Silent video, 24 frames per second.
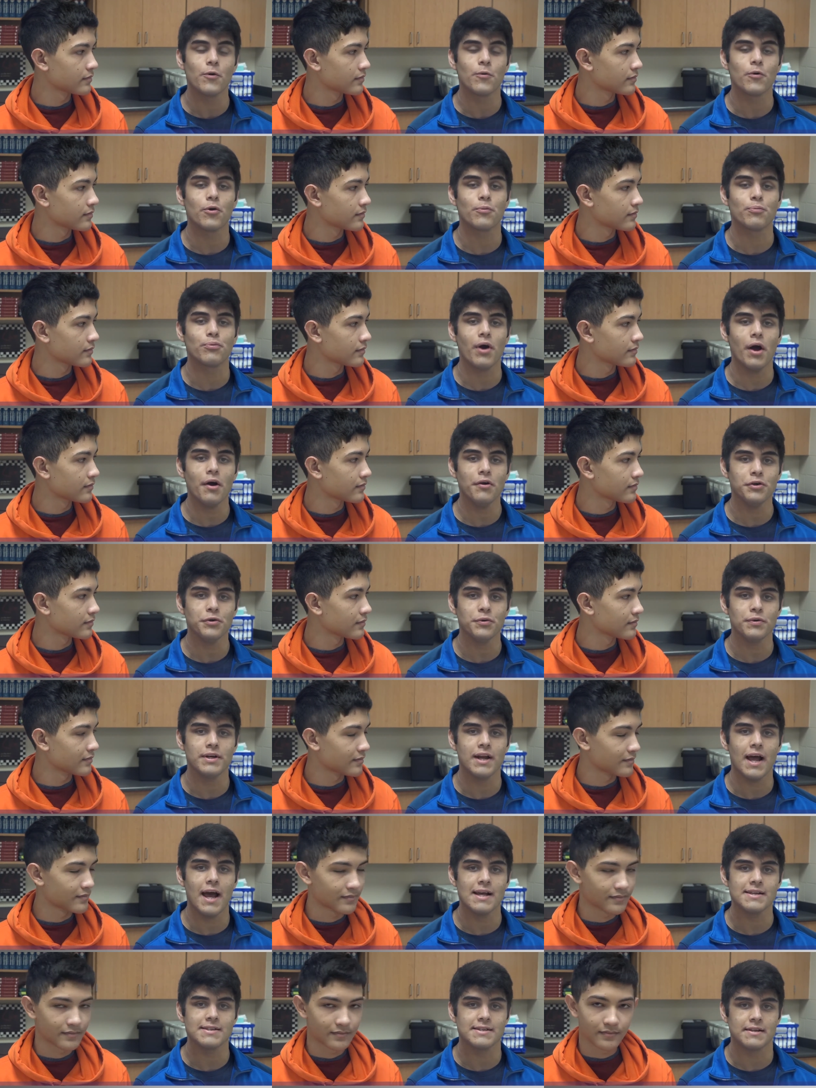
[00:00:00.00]
Speaker 1: We were proud to
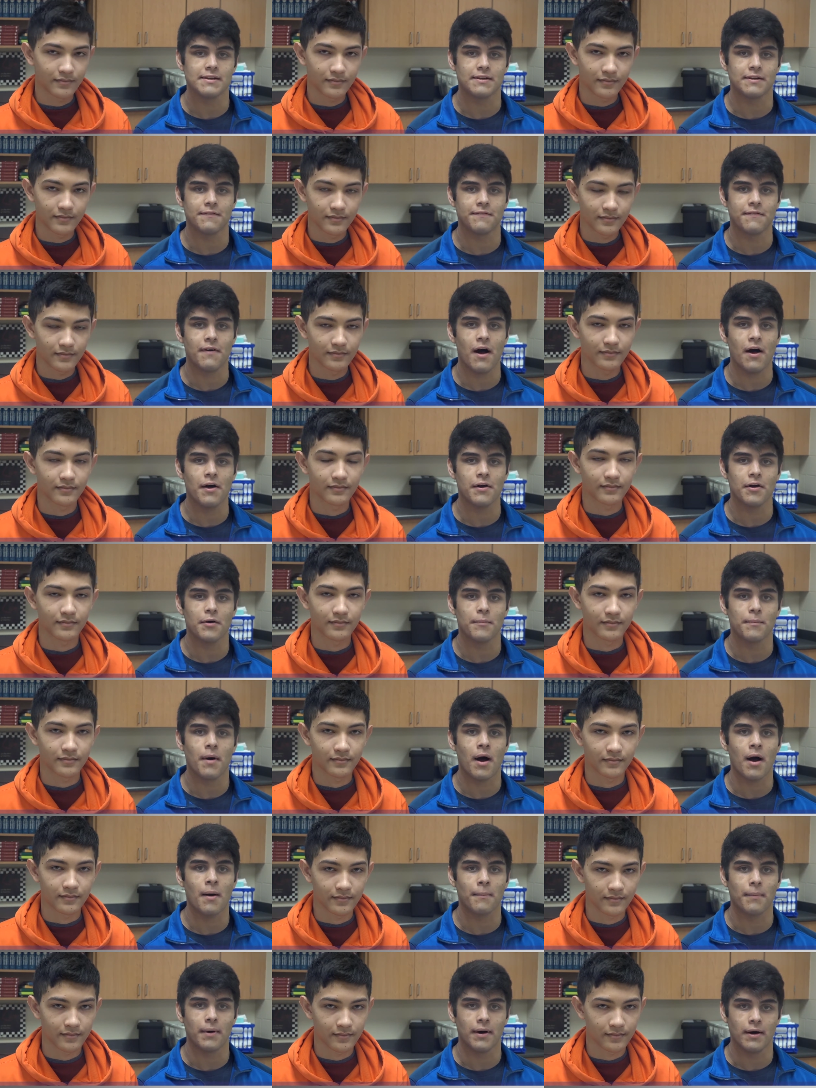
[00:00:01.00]
announce that Levon
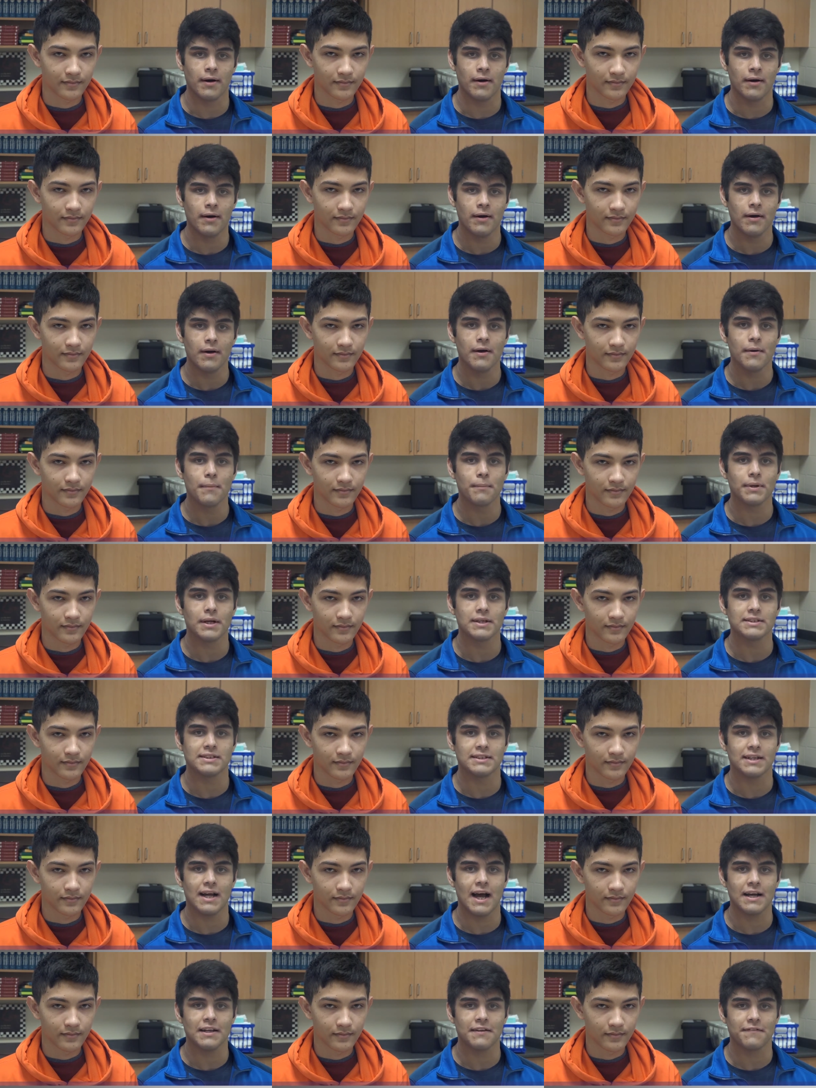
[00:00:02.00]
Obamba placed
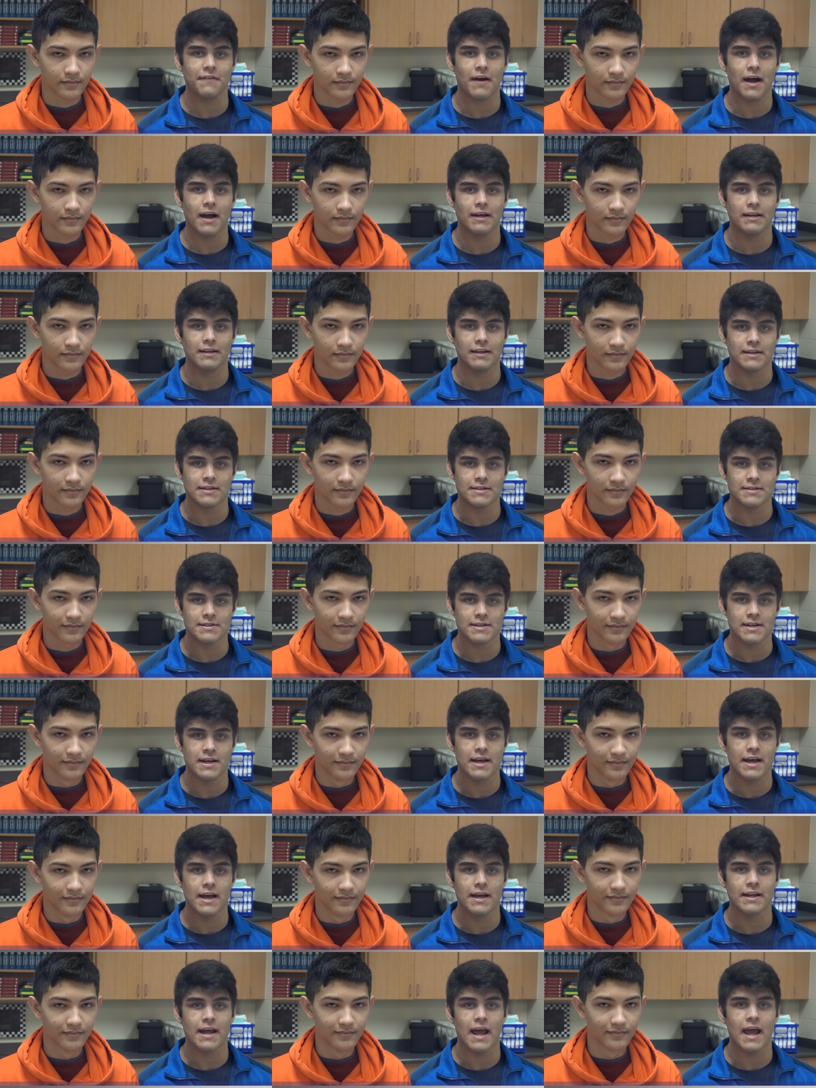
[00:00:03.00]
ninth violins
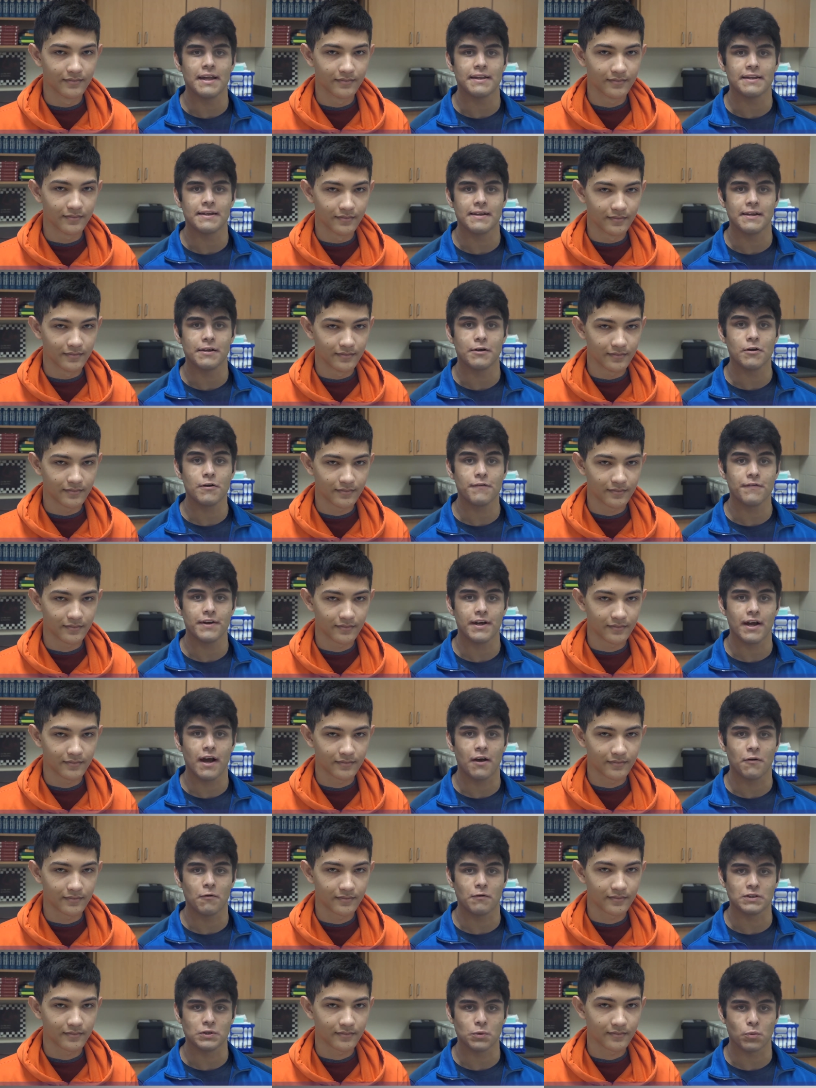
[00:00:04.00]
and Anthony
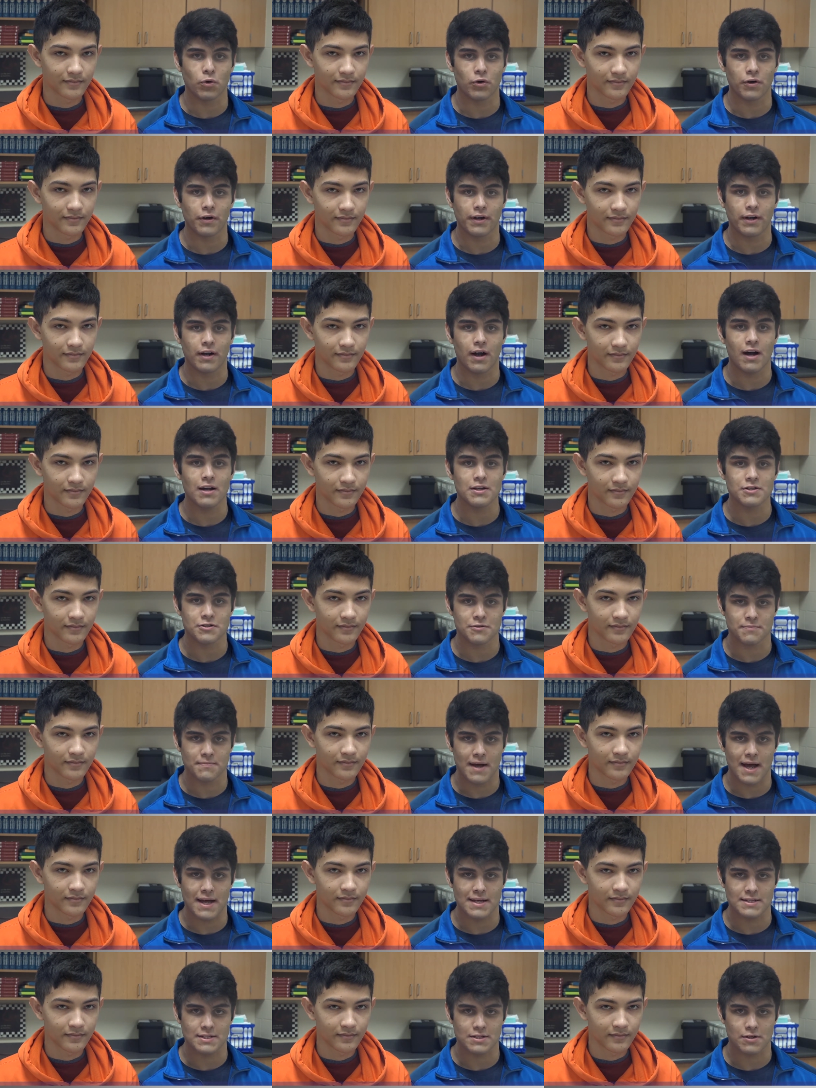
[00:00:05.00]
Cuvion was awarded
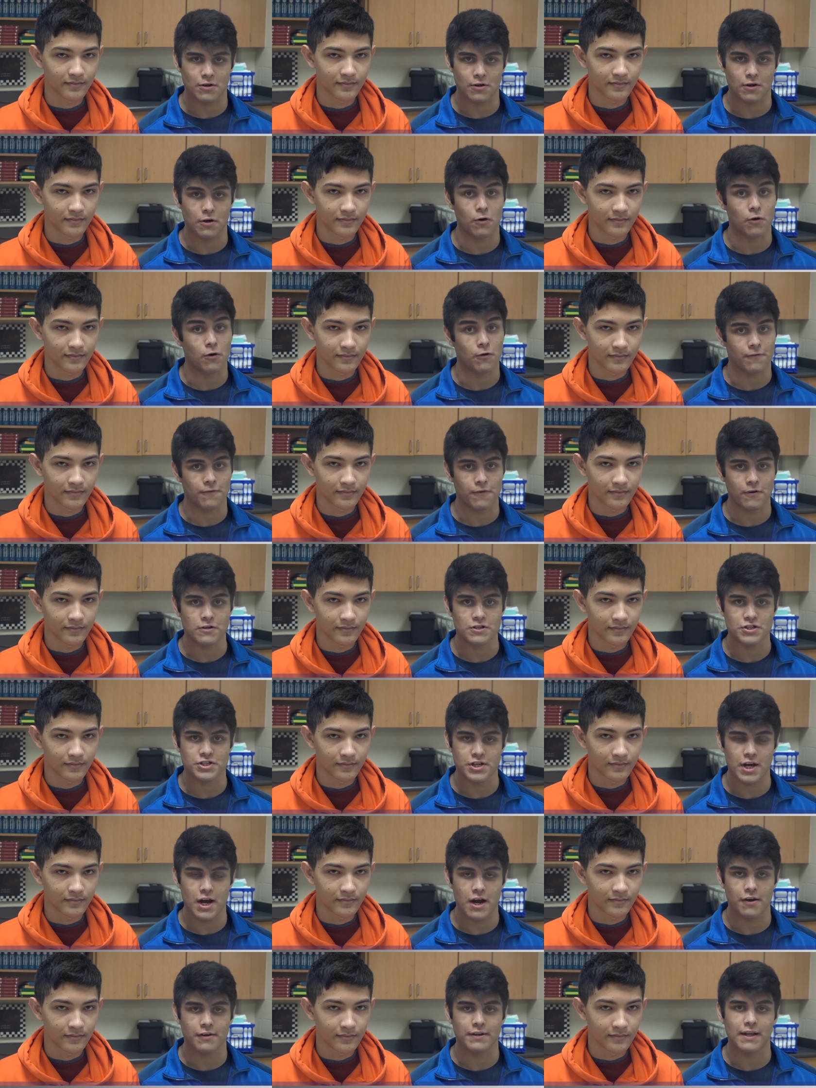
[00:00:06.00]
concertmaster or first
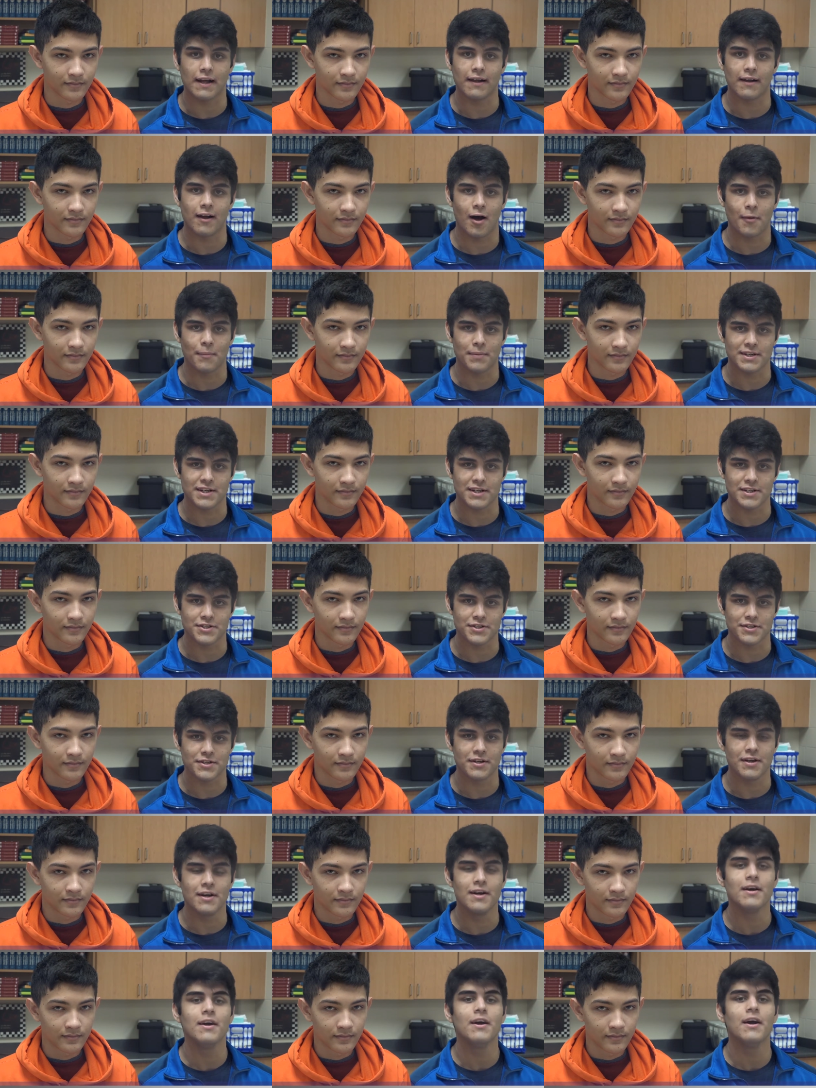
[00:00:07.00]
chair in that competition.